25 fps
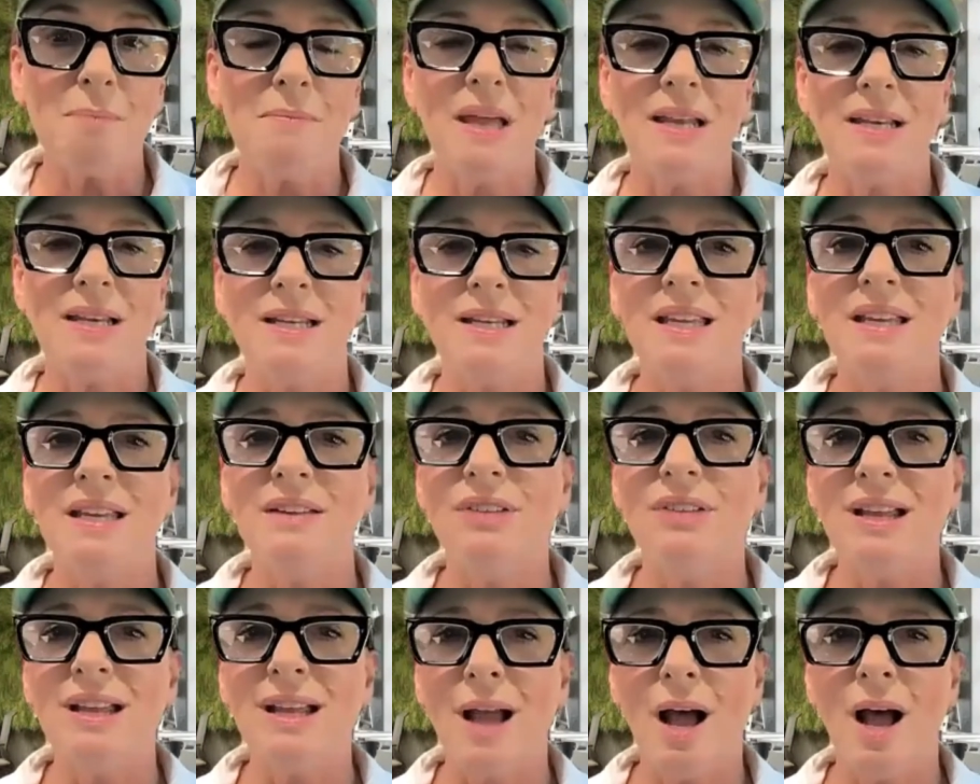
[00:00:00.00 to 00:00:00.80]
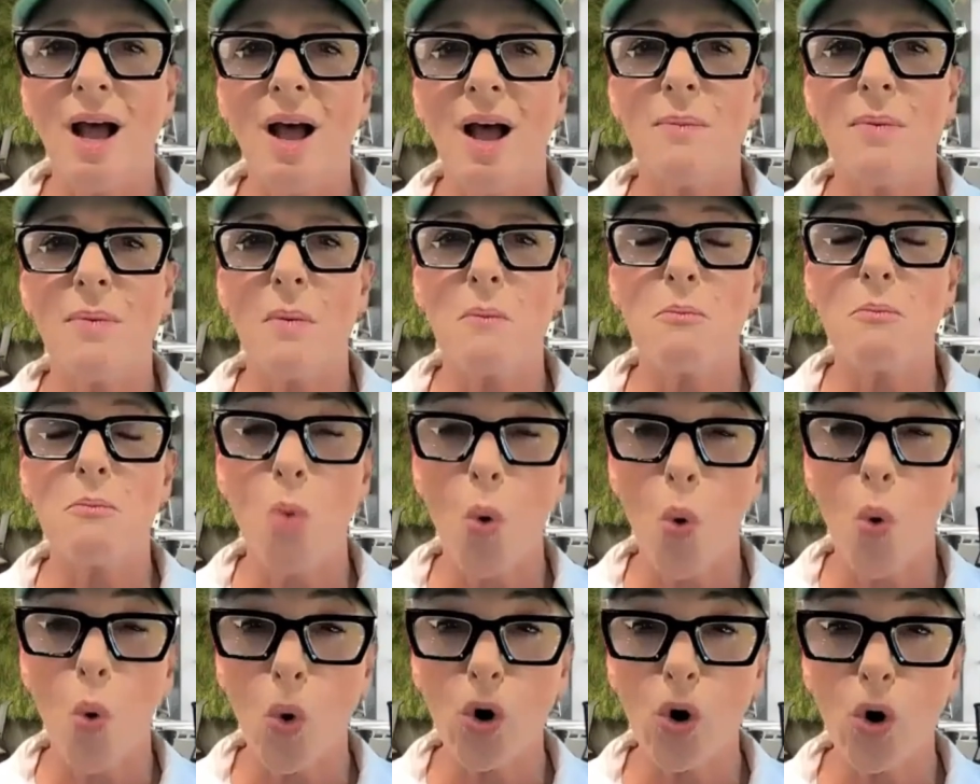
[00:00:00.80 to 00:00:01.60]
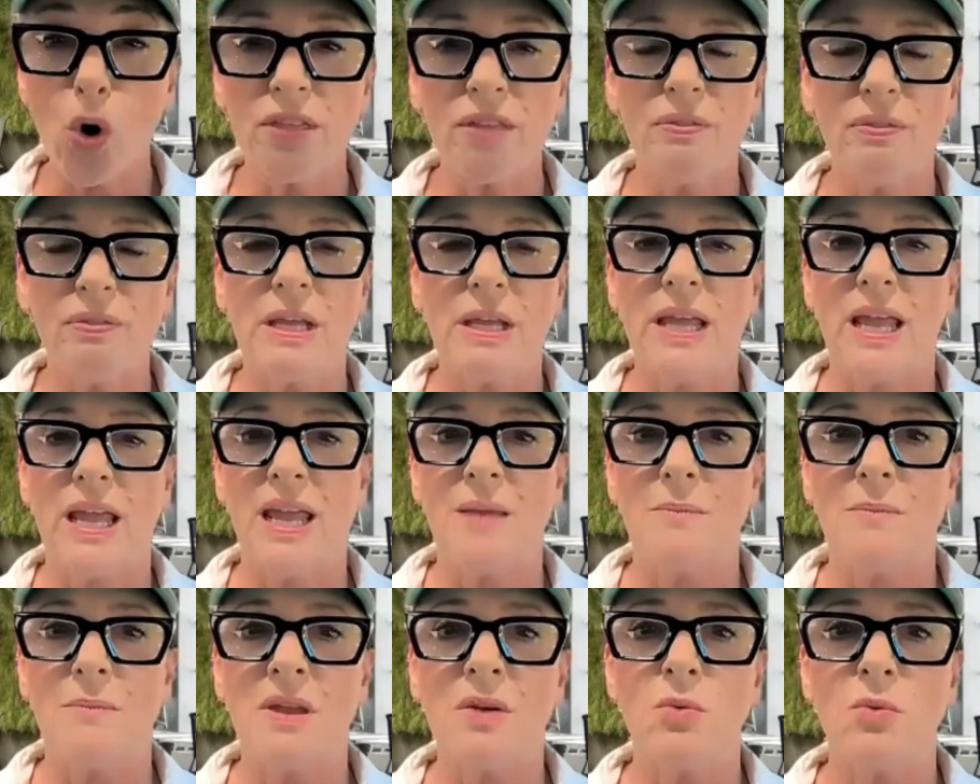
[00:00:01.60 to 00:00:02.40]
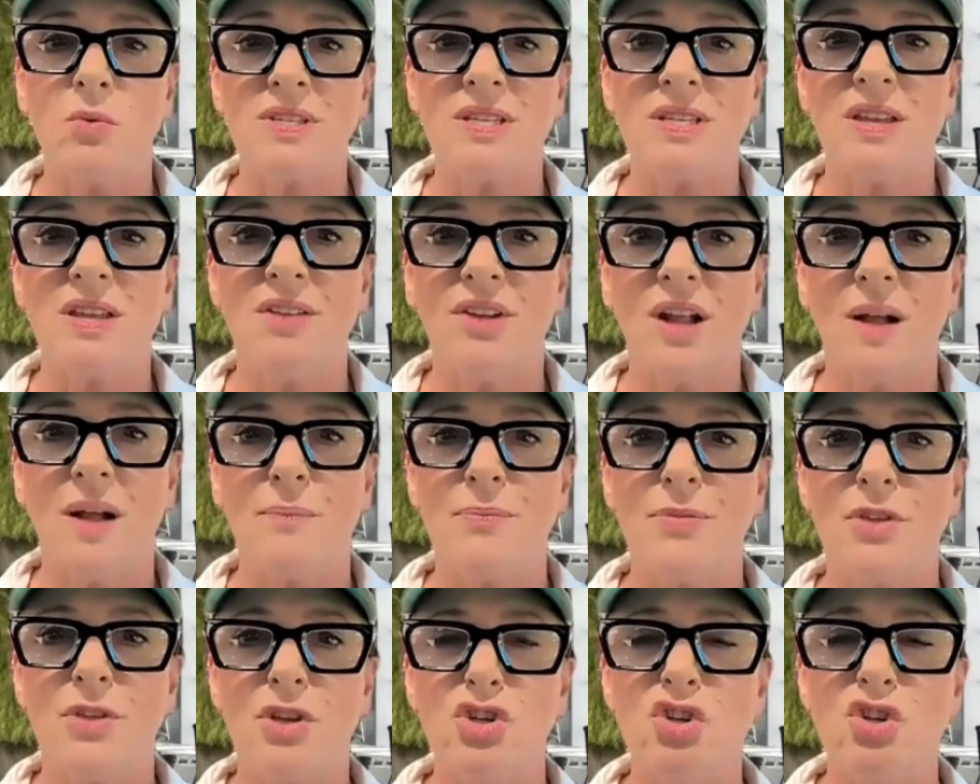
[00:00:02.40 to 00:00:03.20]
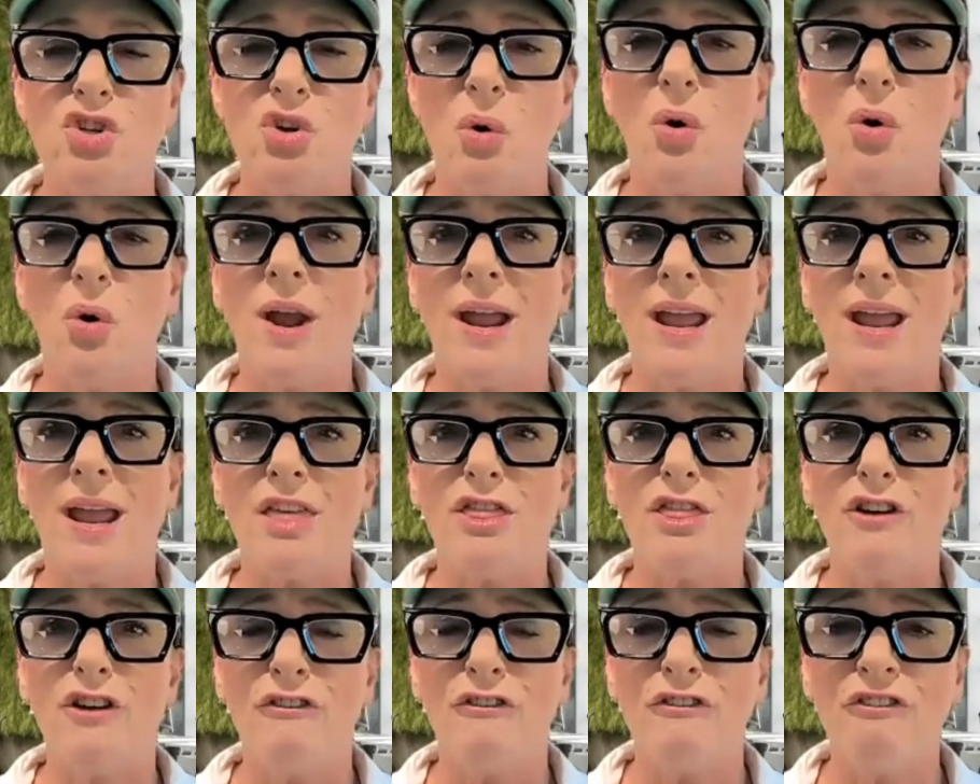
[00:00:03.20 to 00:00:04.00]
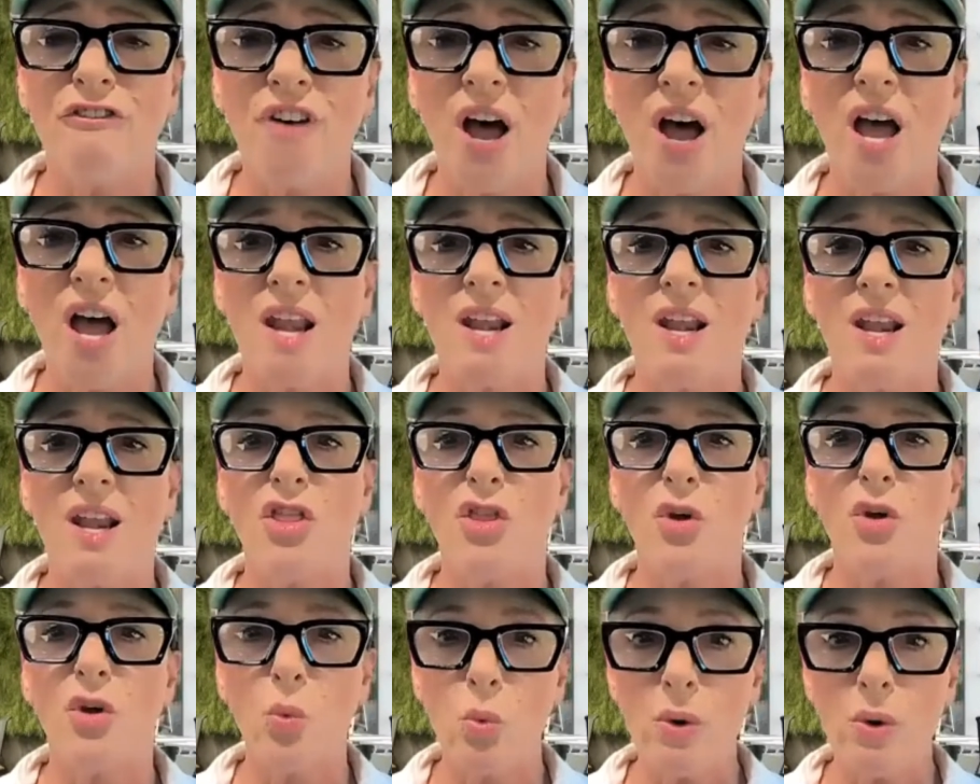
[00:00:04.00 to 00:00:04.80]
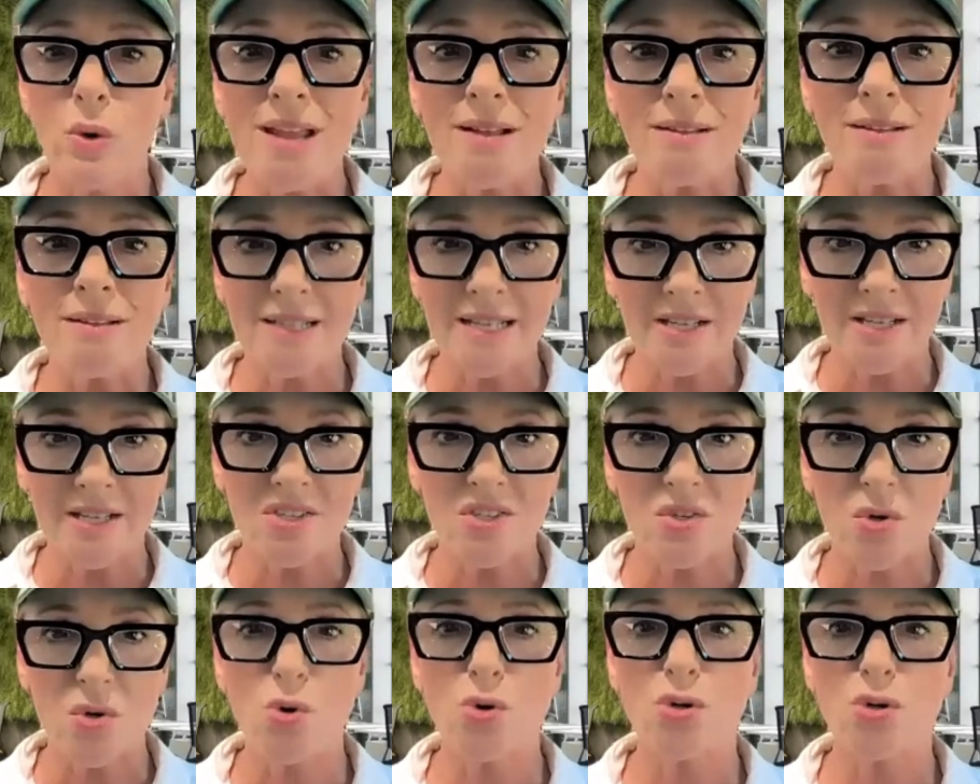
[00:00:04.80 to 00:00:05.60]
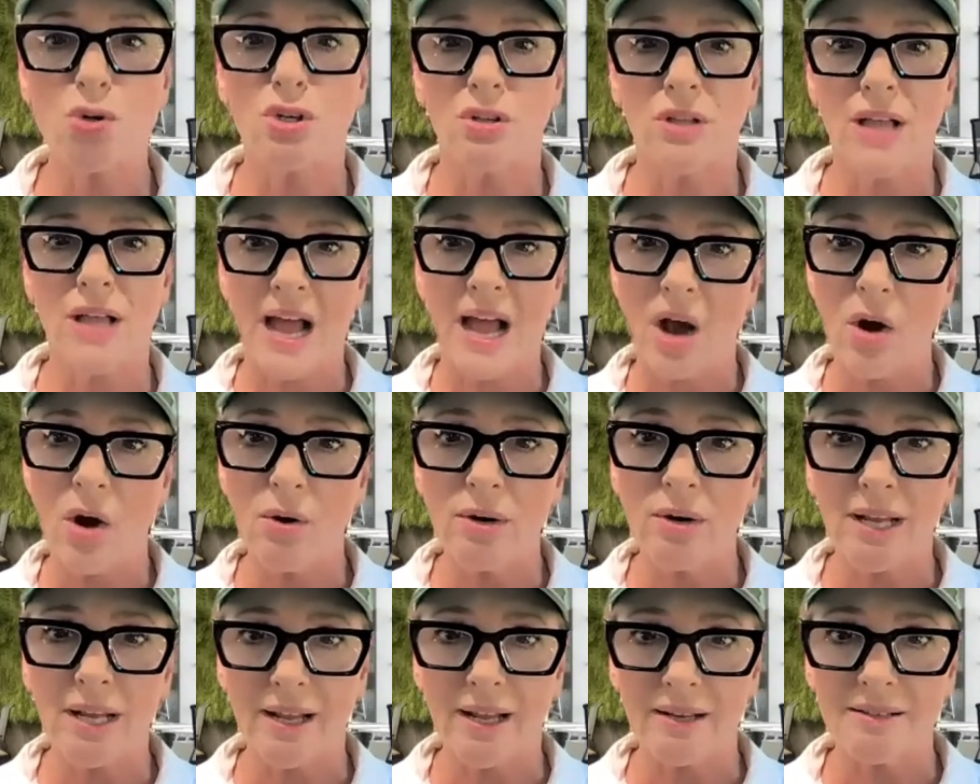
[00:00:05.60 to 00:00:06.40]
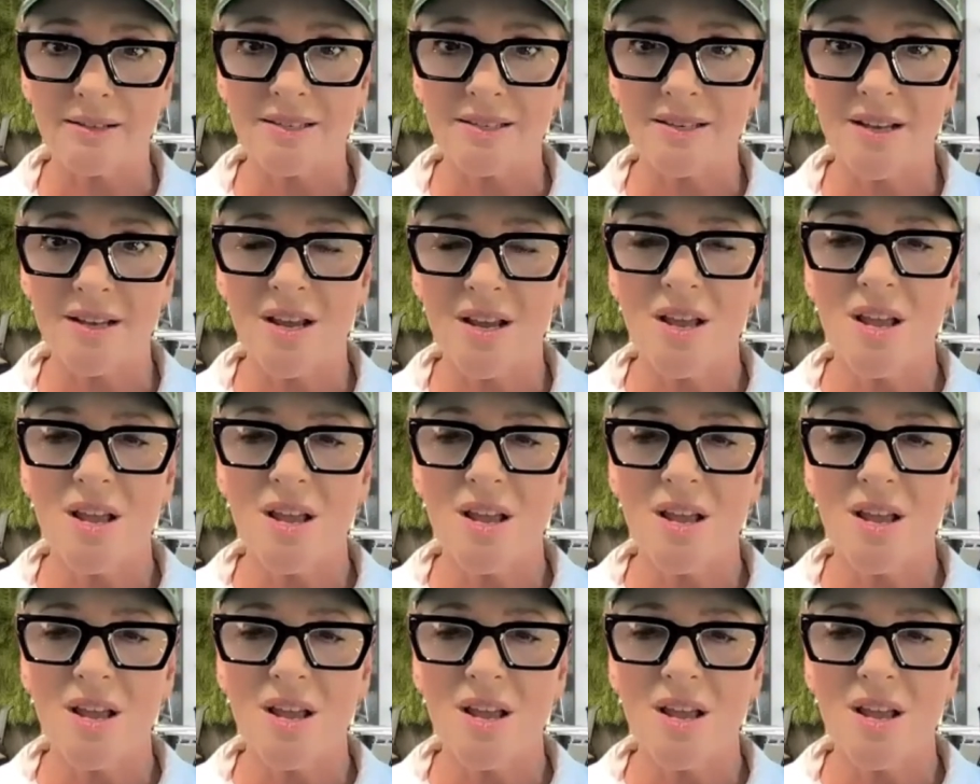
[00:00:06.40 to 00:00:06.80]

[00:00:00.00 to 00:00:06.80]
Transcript: meant giving up more than the game. It was giving up the joy, the fun, the weekly social outings.